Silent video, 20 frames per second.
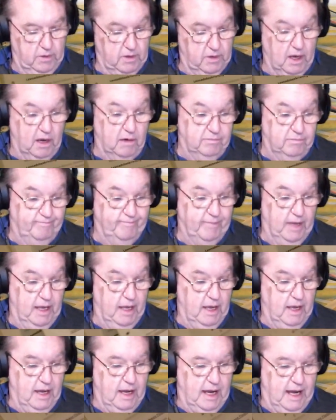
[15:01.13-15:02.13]
So
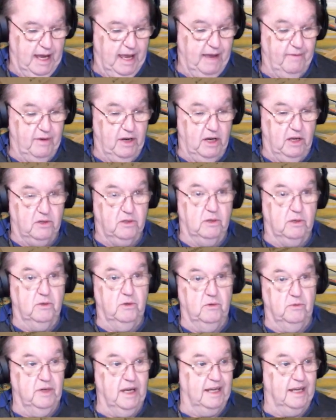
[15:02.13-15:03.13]
I a lot
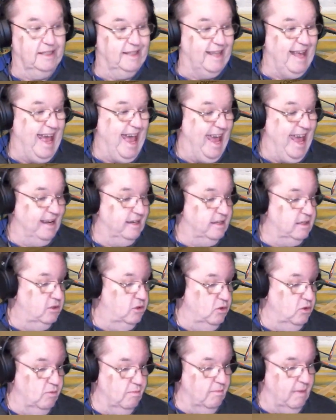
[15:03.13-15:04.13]
to just add
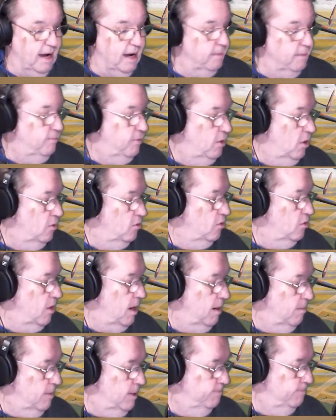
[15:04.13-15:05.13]
to my
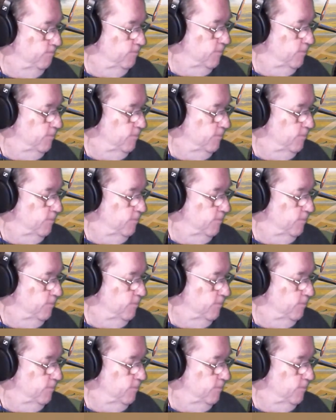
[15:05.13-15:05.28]
program.